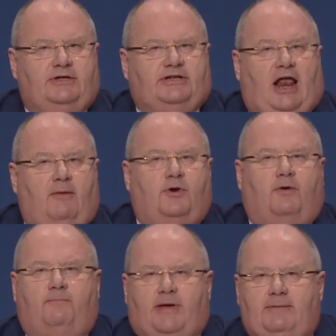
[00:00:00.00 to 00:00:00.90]
to help
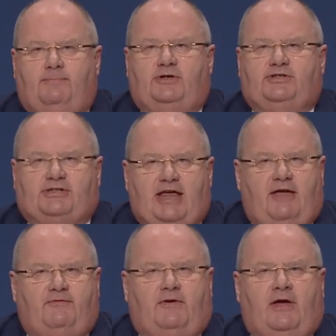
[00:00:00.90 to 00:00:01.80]
young people
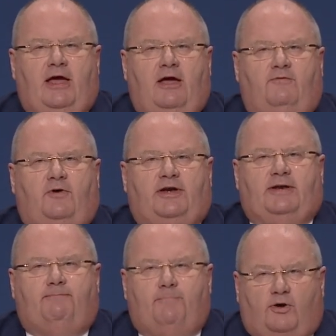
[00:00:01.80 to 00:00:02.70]
save for a
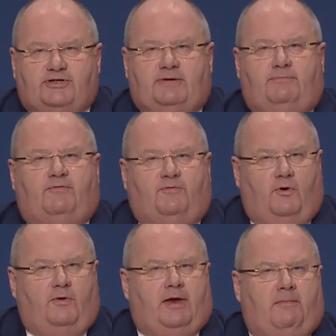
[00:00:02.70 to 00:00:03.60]
deposit
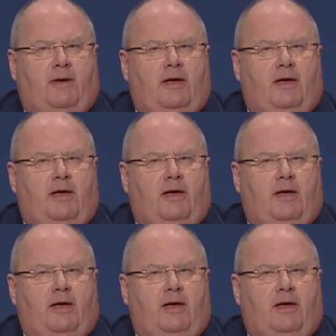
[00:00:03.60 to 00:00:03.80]
before they